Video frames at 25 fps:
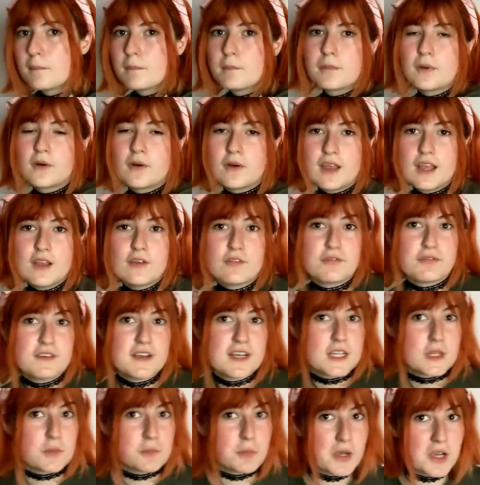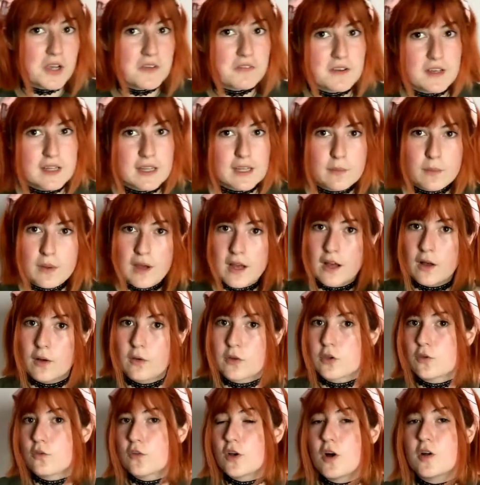But it fits perfectly well.
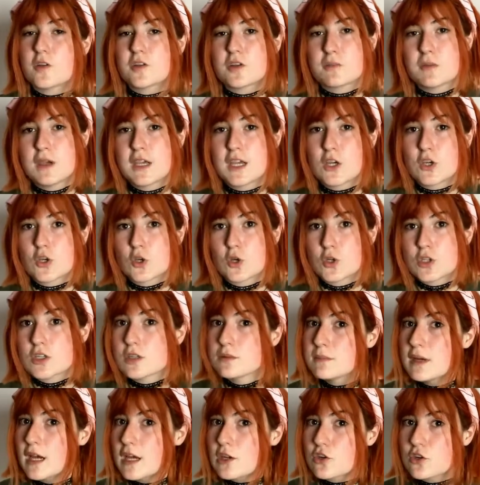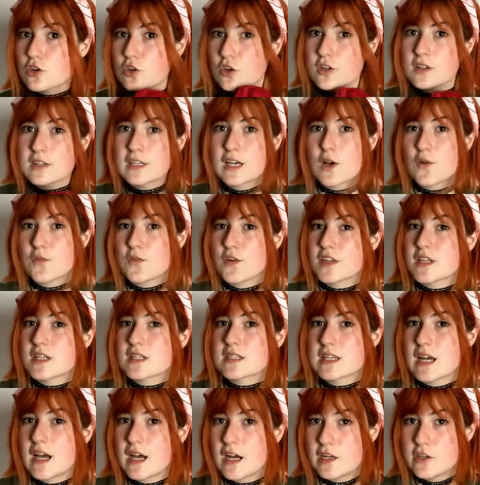You've got to make sure to measure yourself on the
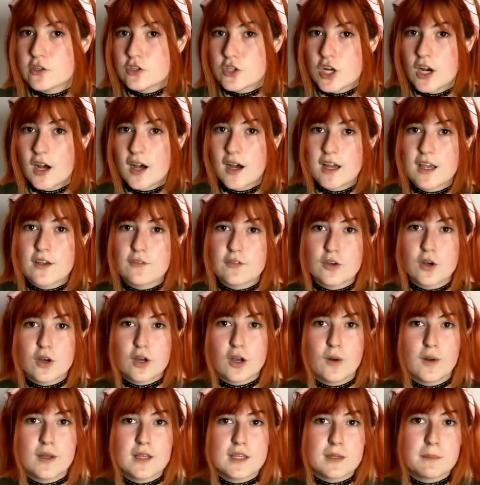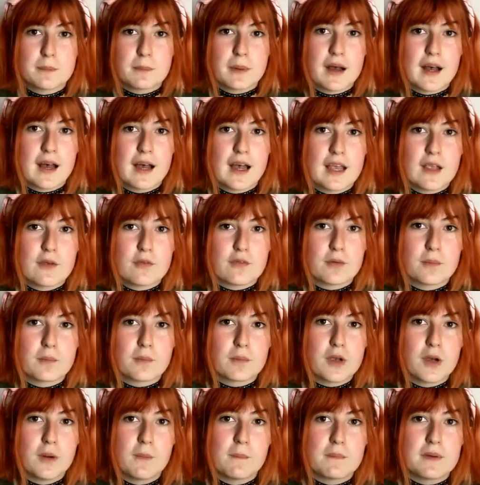size chart if you're going to buy from
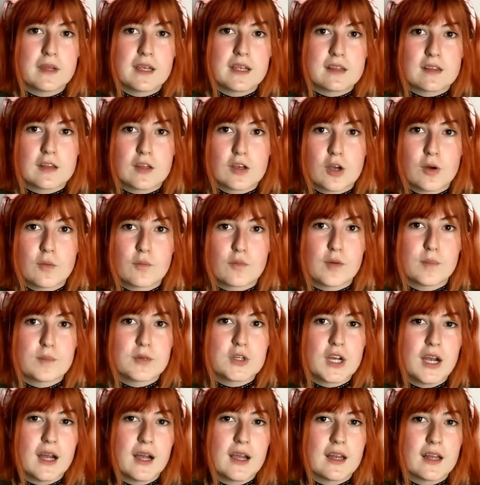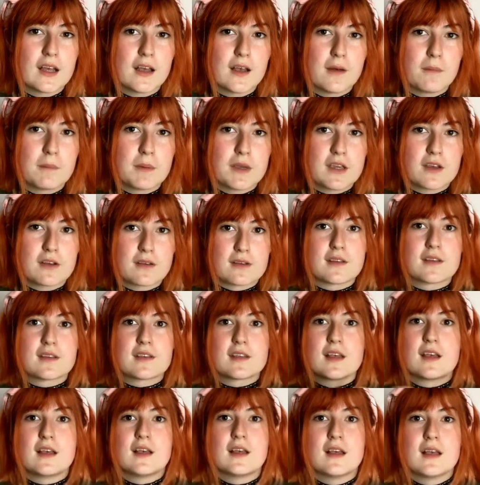companies that come from China, because
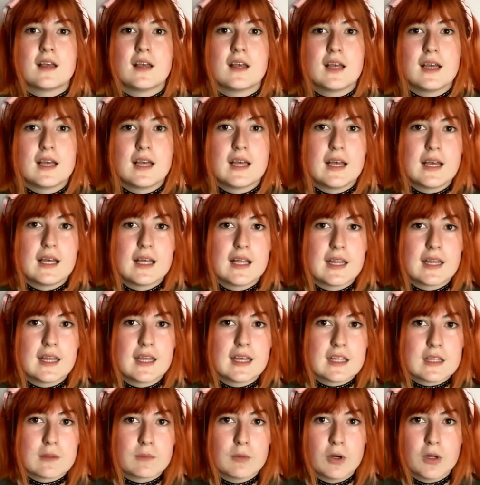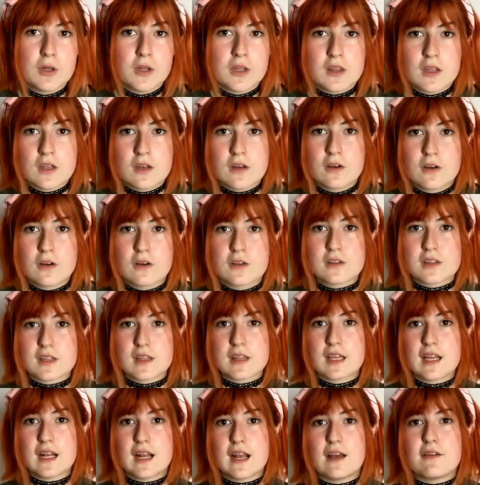they're smaller than us and
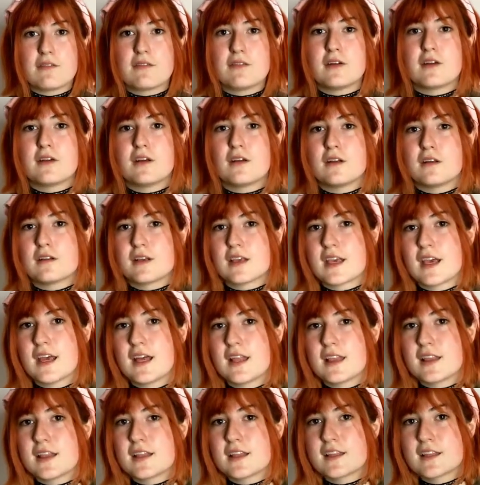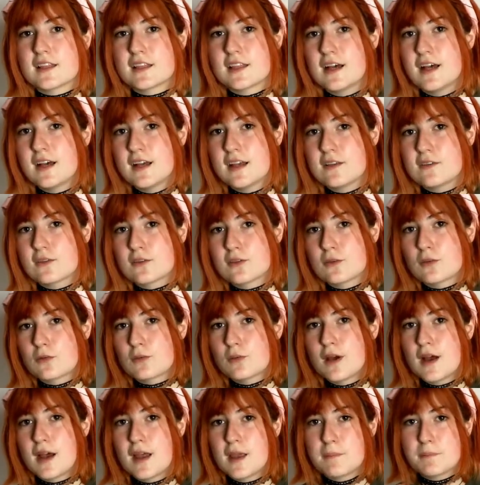they never get the sizes
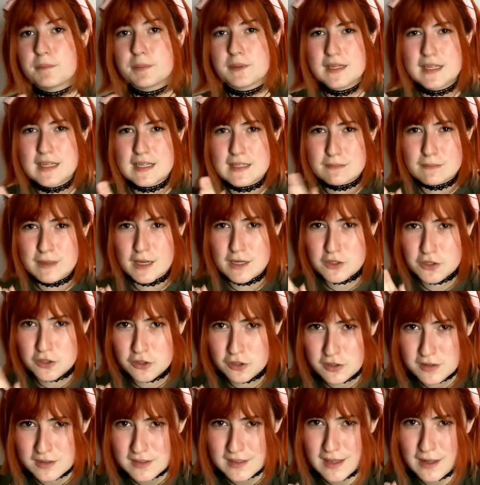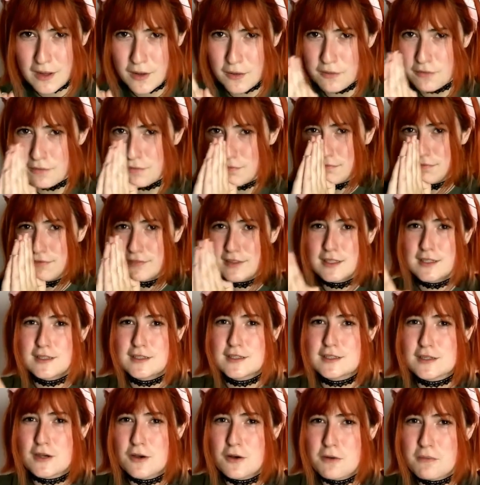right. Please measure yourself.
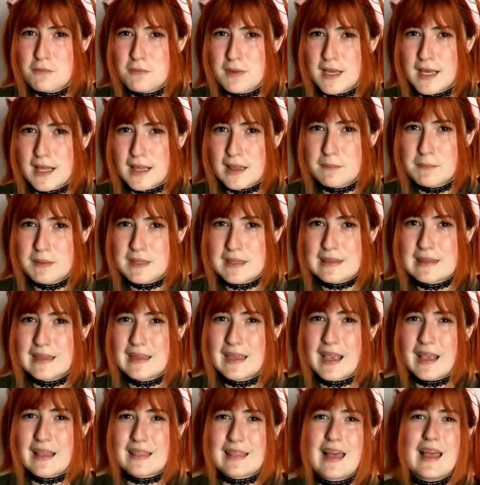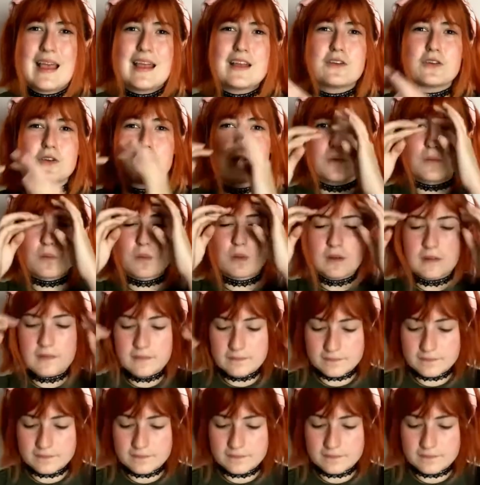Don't make the mistakes I do.